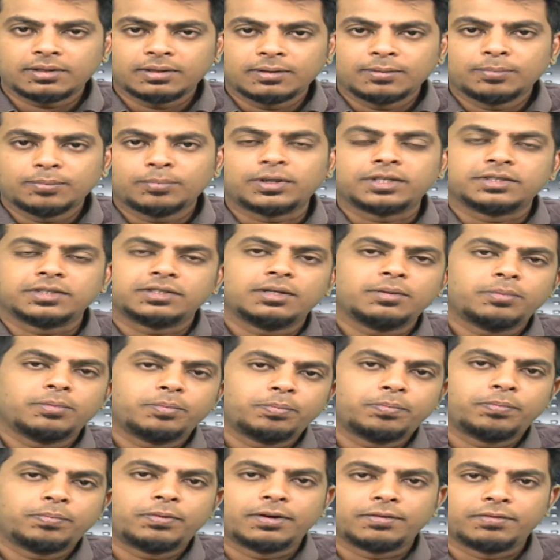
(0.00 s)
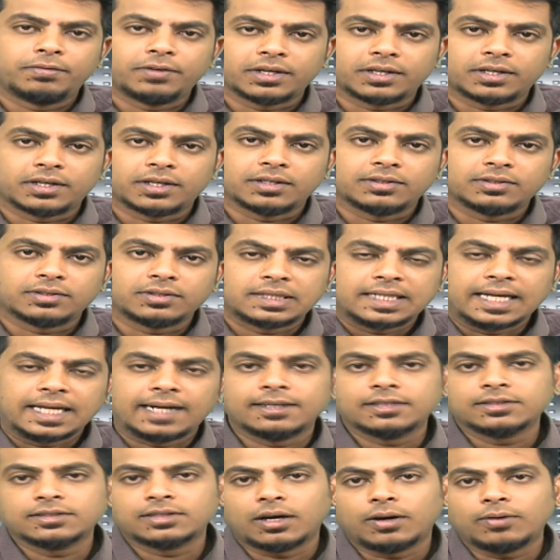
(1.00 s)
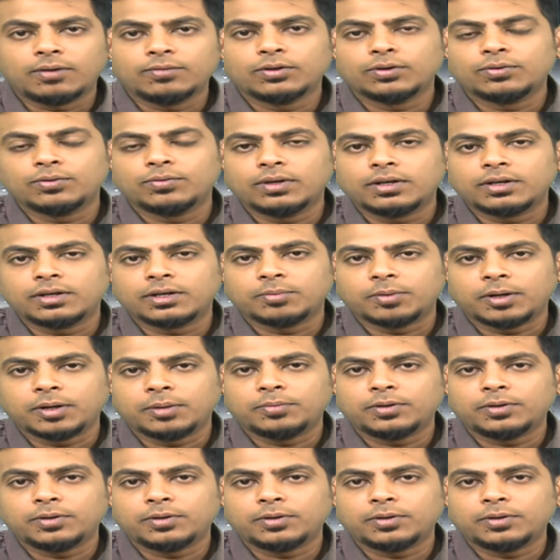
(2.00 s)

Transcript: Present perfect tense. That is how you will remember